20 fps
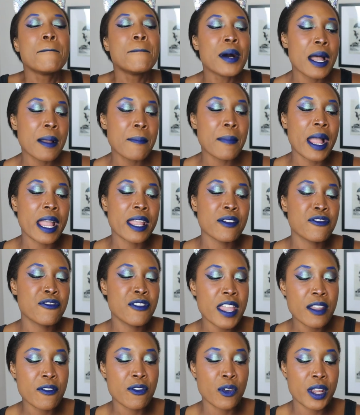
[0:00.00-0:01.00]
But my
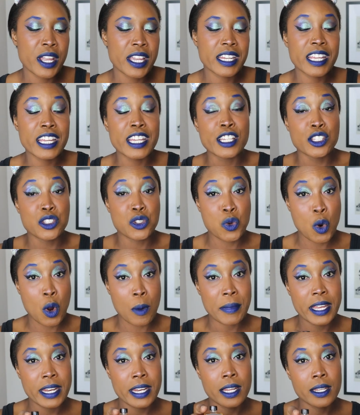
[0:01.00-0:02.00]
favorite is
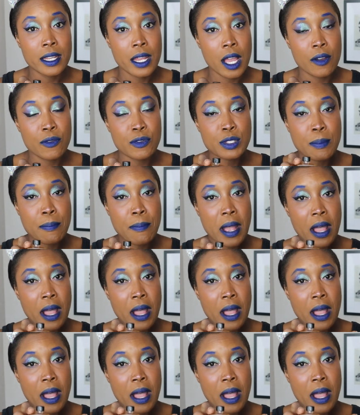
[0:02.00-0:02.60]
Norman Love's